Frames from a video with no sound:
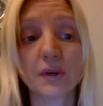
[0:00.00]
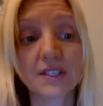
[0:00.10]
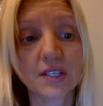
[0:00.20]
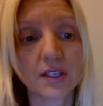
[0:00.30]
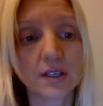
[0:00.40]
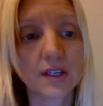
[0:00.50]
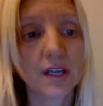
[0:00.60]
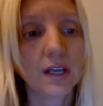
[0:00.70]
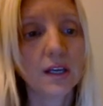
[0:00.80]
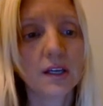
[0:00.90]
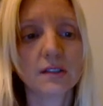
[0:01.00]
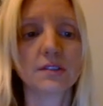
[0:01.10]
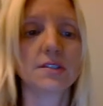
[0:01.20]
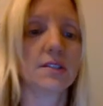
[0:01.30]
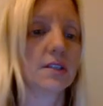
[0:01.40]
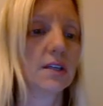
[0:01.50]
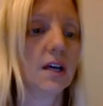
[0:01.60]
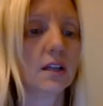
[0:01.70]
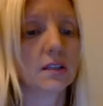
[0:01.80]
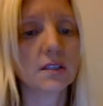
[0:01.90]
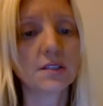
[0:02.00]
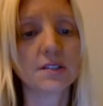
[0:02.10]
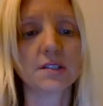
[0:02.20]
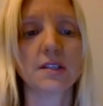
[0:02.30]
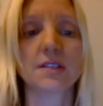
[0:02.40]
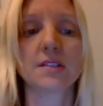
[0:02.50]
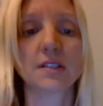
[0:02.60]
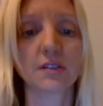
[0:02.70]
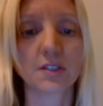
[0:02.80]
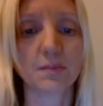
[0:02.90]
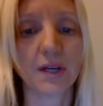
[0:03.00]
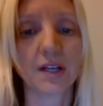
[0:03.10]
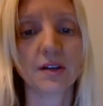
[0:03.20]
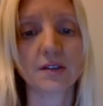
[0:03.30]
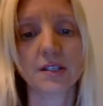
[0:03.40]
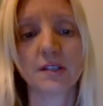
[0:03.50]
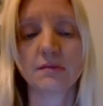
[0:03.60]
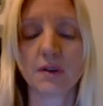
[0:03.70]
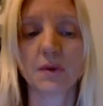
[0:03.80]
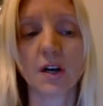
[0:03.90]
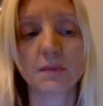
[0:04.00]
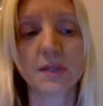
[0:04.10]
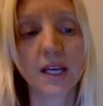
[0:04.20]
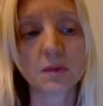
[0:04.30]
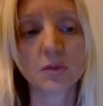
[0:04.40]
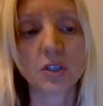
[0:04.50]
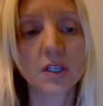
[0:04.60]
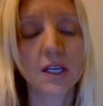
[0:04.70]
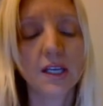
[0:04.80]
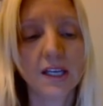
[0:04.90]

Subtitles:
points here. There's distinct colors, that signals to predators that they would harm the animal.